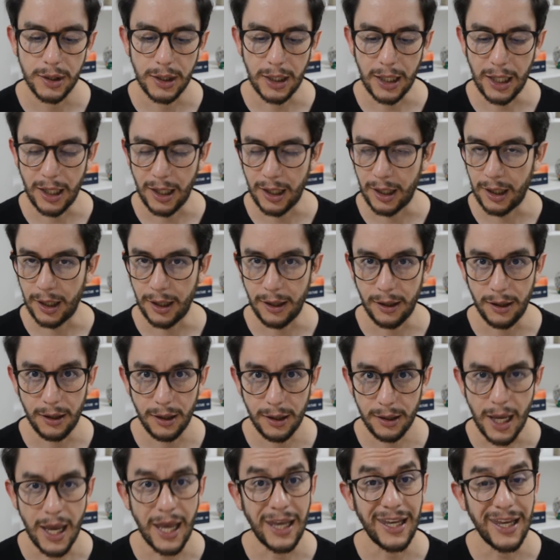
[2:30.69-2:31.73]
a
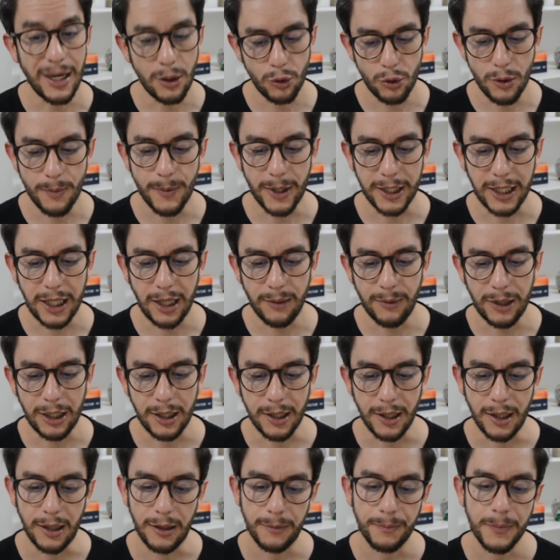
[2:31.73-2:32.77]
aroma
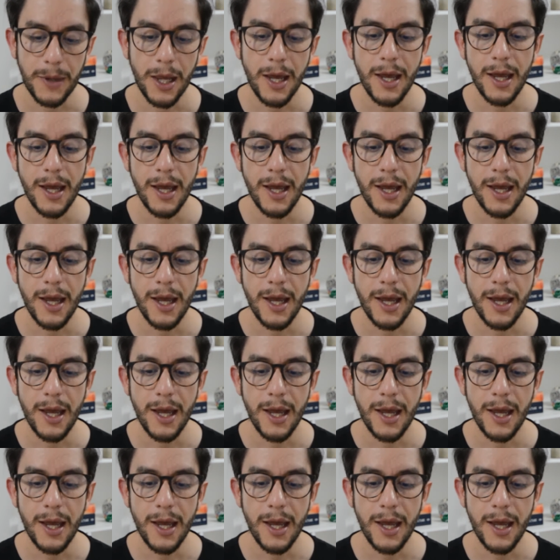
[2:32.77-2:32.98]
chemical.